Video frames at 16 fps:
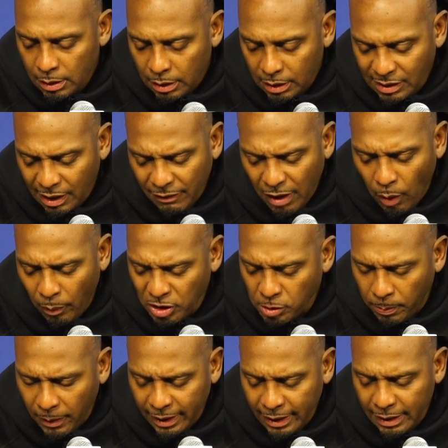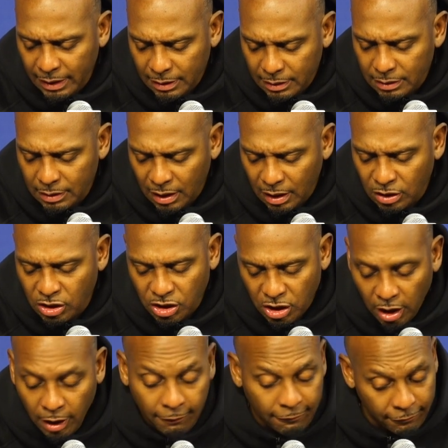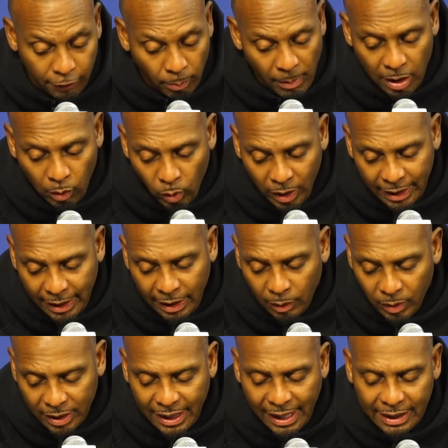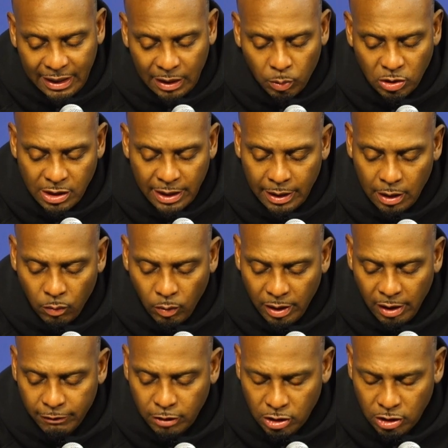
because they've always played us tough no matter what game when Katie was there or whatever.